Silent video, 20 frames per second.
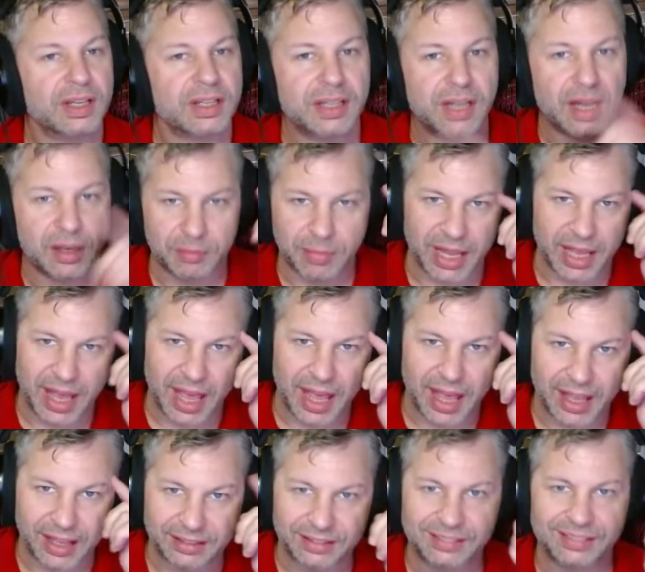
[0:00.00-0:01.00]
Not in my
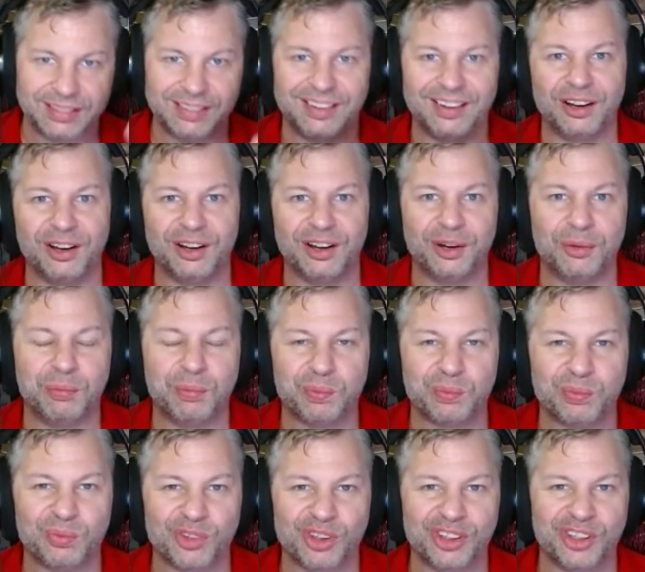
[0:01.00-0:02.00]
head.
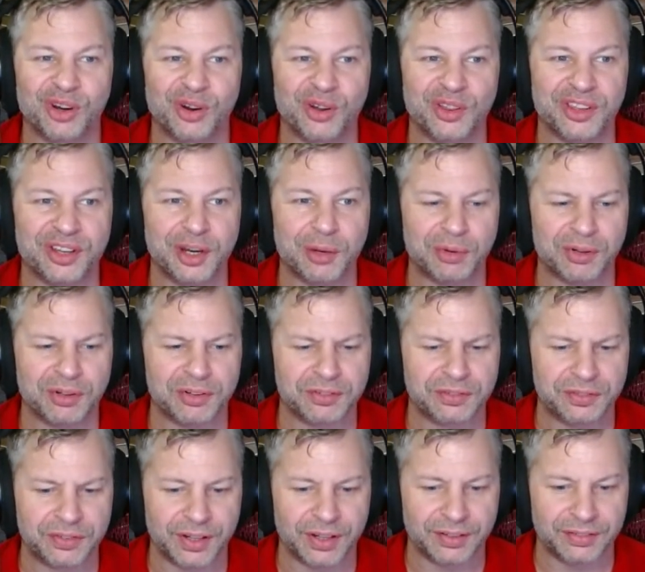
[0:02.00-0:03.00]
On the number
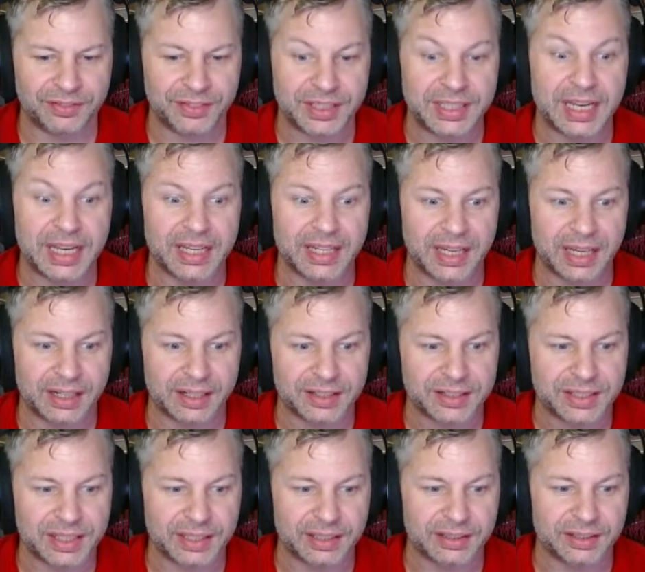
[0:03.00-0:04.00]
of daycare
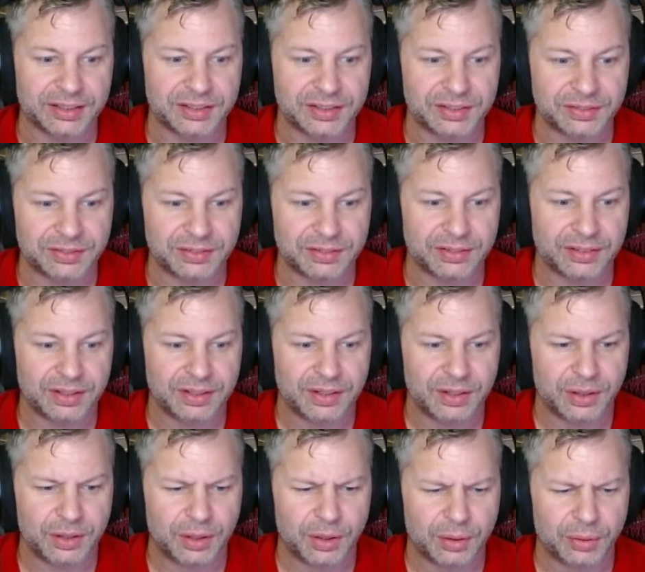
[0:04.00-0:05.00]
centers and
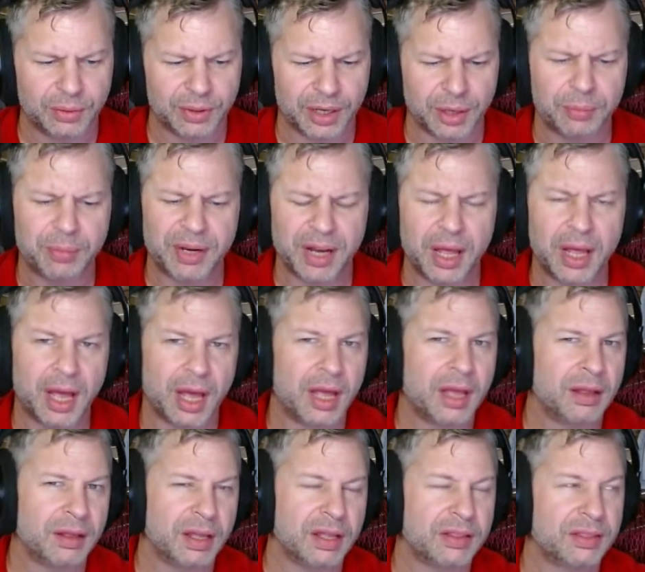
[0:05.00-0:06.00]
whatnot. But
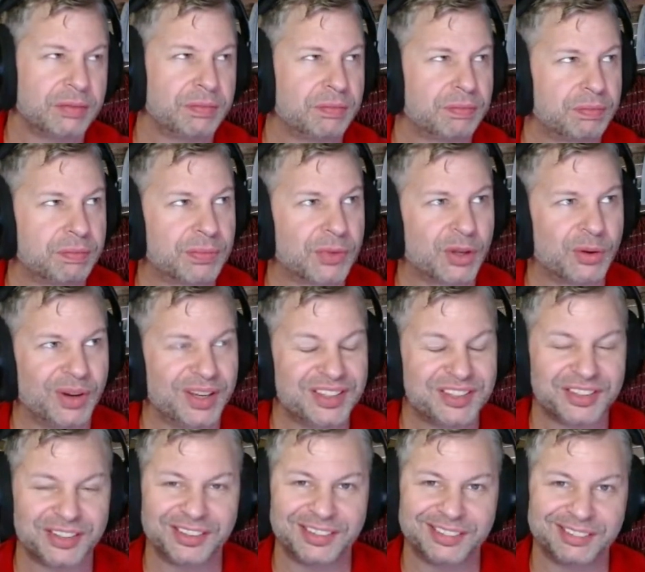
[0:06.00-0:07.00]
I quite
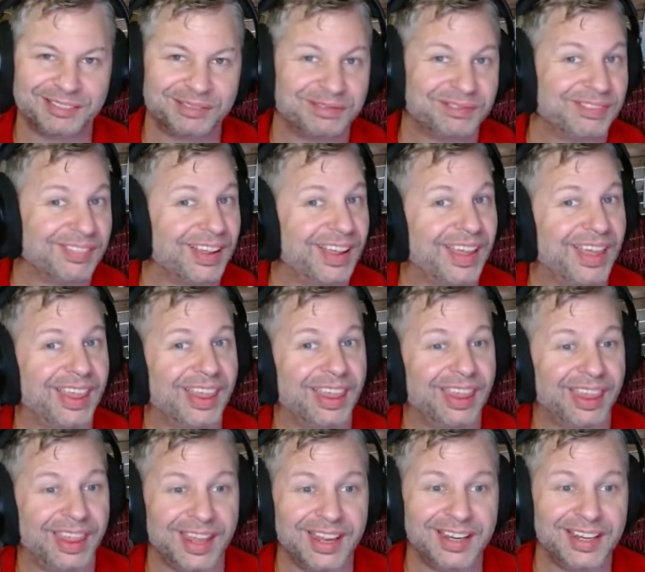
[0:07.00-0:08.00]
certain
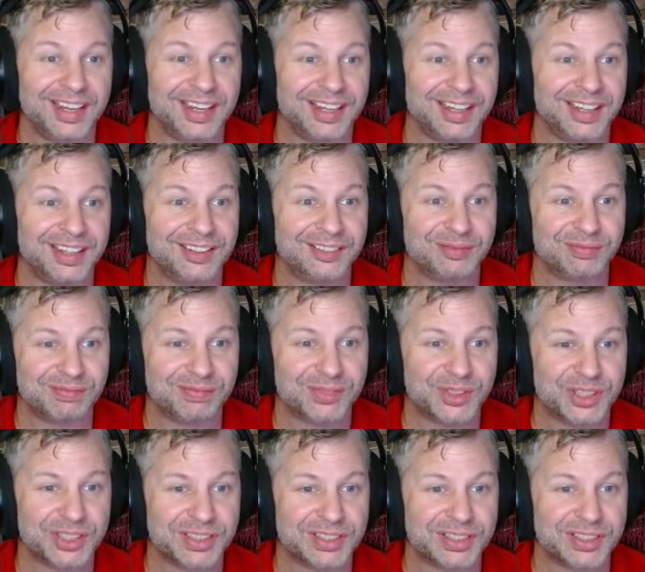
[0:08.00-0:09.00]
they need it
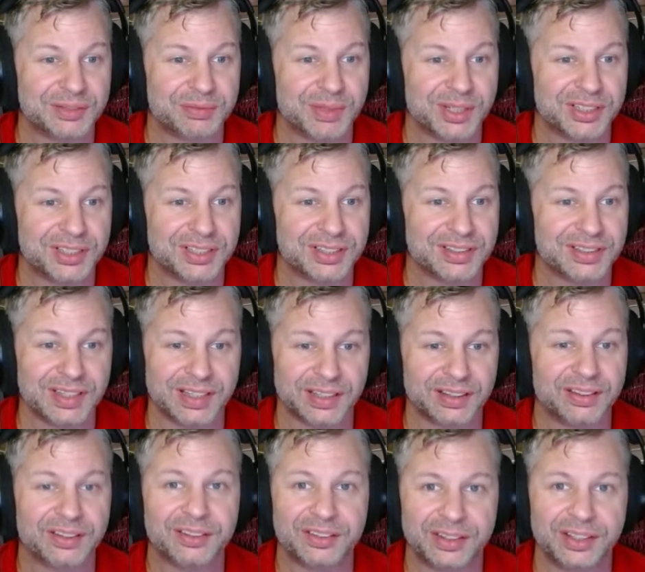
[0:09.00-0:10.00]
just as much as
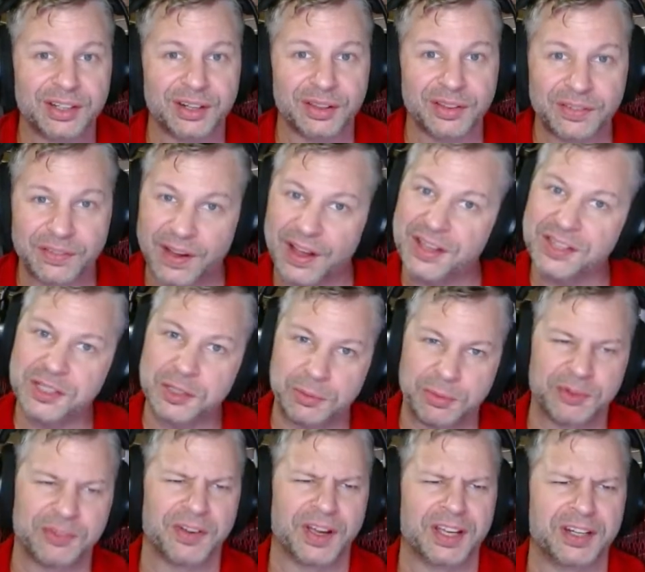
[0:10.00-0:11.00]
like the foster
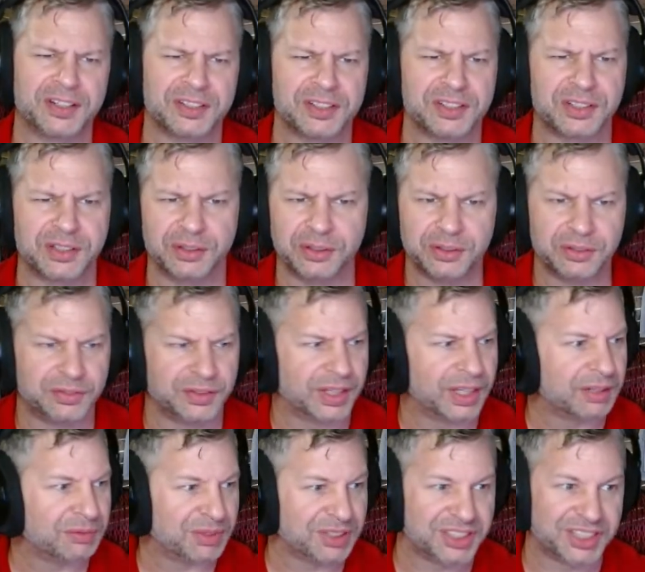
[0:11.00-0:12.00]
providers do. If you
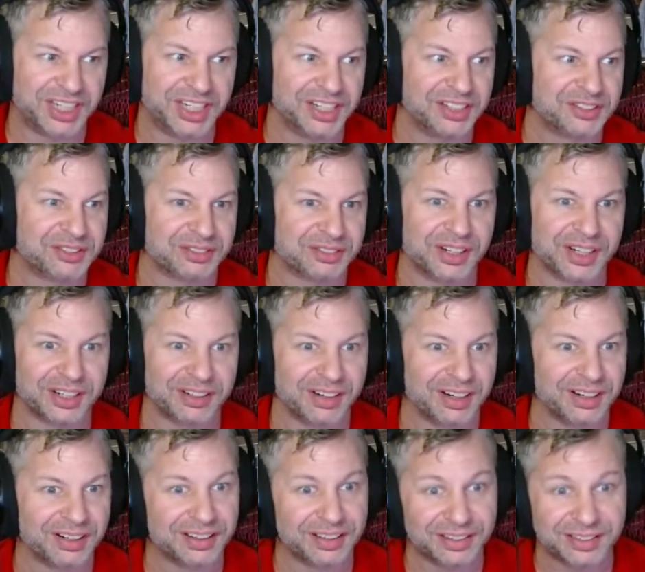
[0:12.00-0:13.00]
got a bunch of kids running
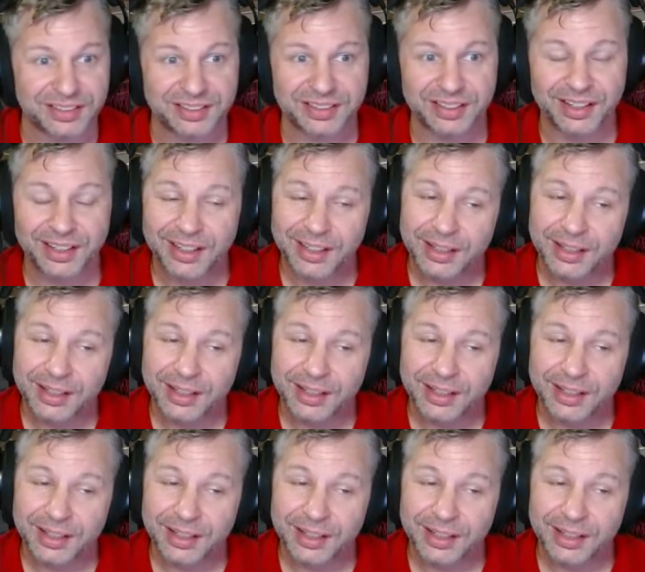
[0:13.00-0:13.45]
around and there's